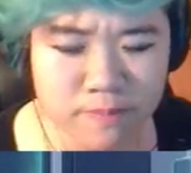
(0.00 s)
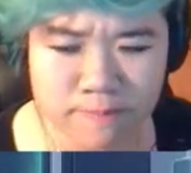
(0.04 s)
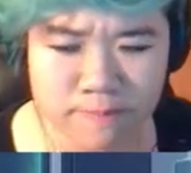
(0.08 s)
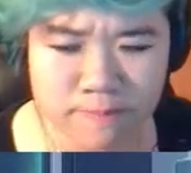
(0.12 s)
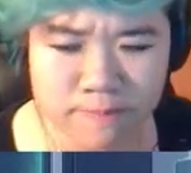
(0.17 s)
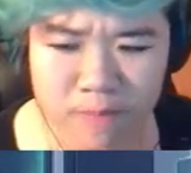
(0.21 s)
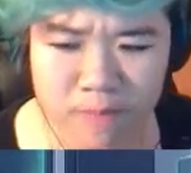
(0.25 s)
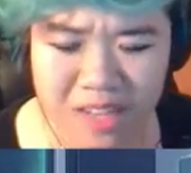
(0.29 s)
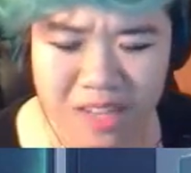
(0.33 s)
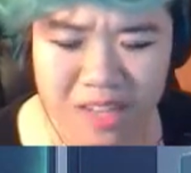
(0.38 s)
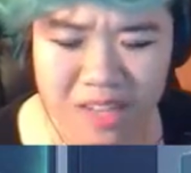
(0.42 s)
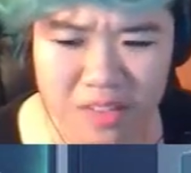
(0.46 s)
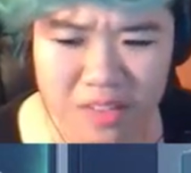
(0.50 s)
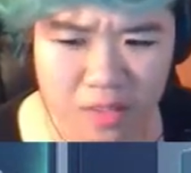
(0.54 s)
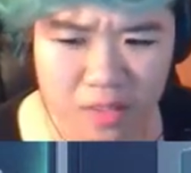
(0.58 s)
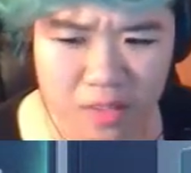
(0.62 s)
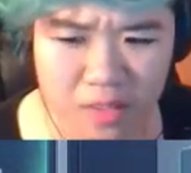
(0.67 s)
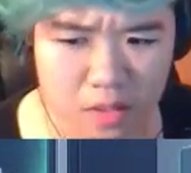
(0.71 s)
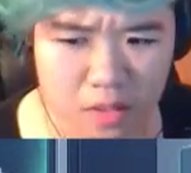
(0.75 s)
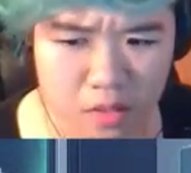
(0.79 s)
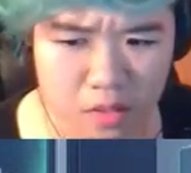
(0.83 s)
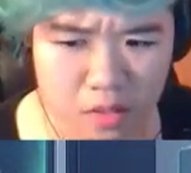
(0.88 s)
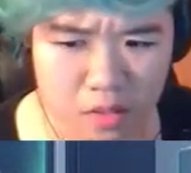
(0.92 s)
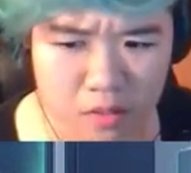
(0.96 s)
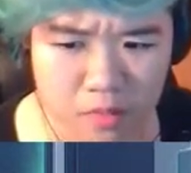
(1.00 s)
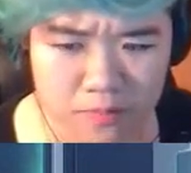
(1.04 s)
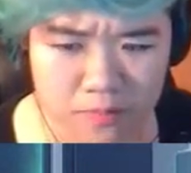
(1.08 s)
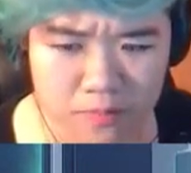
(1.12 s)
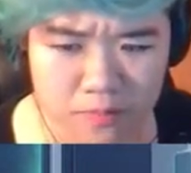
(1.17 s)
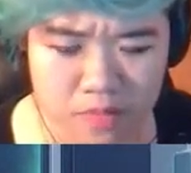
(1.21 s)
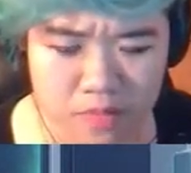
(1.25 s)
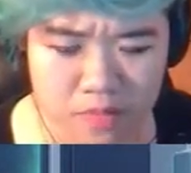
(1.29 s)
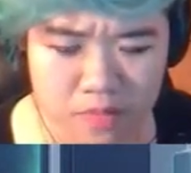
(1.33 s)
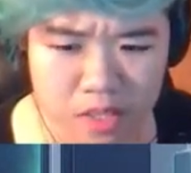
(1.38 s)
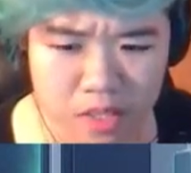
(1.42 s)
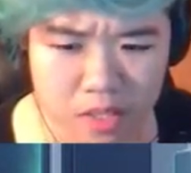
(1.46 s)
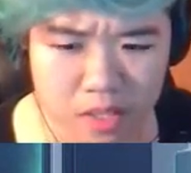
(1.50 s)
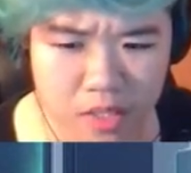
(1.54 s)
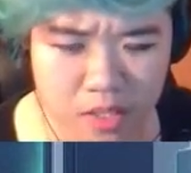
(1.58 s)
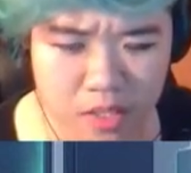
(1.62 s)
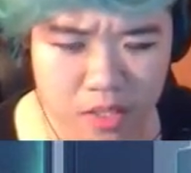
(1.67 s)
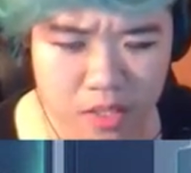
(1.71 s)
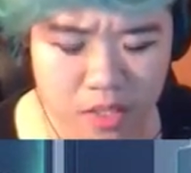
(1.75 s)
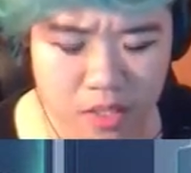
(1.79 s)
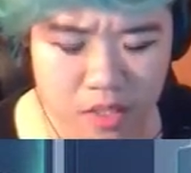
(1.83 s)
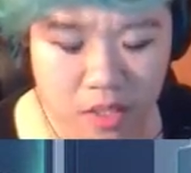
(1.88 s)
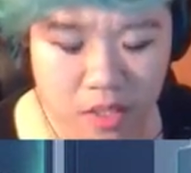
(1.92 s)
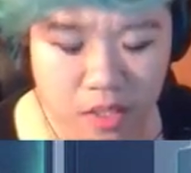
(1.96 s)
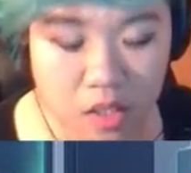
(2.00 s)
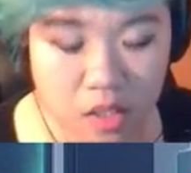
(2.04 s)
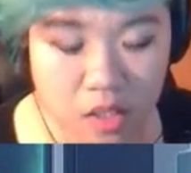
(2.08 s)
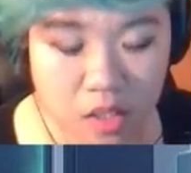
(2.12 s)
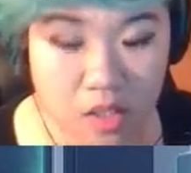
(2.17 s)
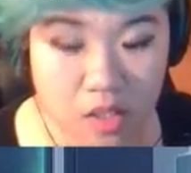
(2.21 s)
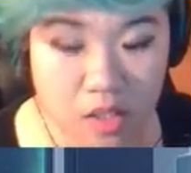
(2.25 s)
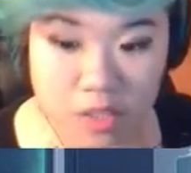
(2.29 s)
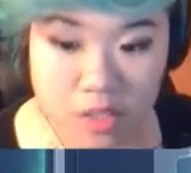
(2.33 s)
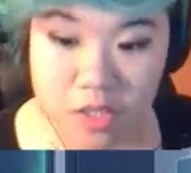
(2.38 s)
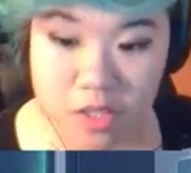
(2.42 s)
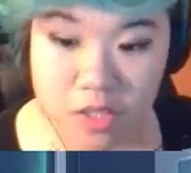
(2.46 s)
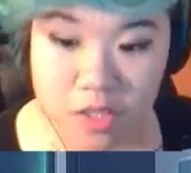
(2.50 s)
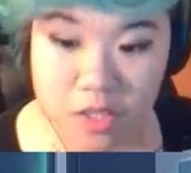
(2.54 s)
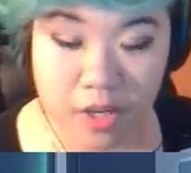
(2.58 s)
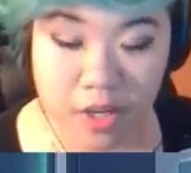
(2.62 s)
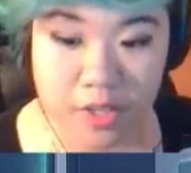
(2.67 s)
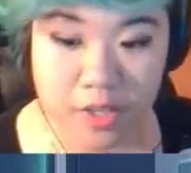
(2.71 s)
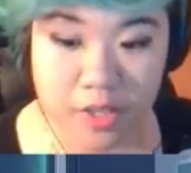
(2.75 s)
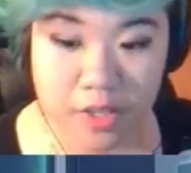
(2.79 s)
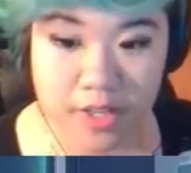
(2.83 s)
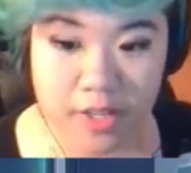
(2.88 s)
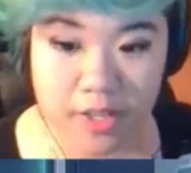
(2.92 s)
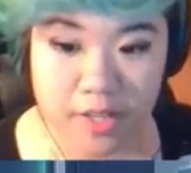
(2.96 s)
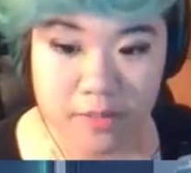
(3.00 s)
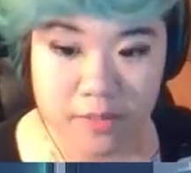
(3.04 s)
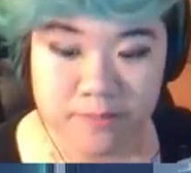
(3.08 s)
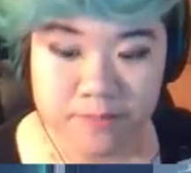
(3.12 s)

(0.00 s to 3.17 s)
I see. Let's go on then.